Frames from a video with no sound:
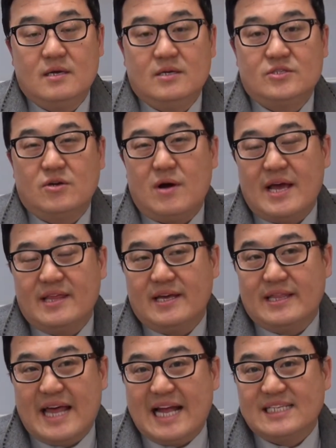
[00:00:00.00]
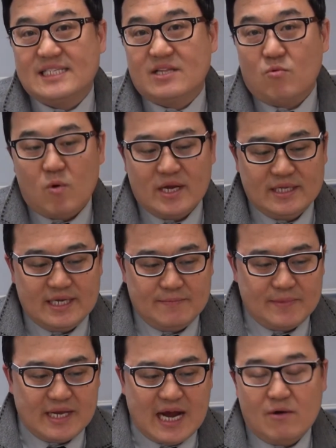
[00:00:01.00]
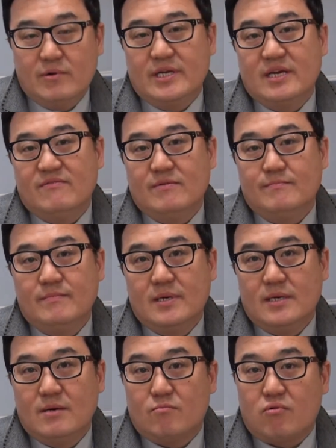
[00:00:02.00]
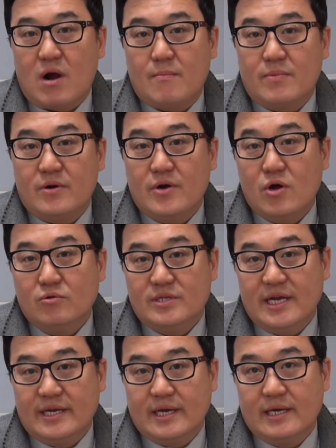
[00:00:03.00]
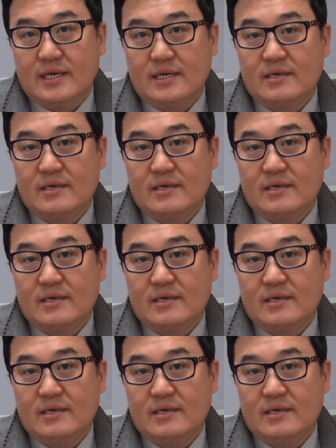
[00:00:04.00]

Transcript: So I think that's the one tip that I would give them. Proper note-taking.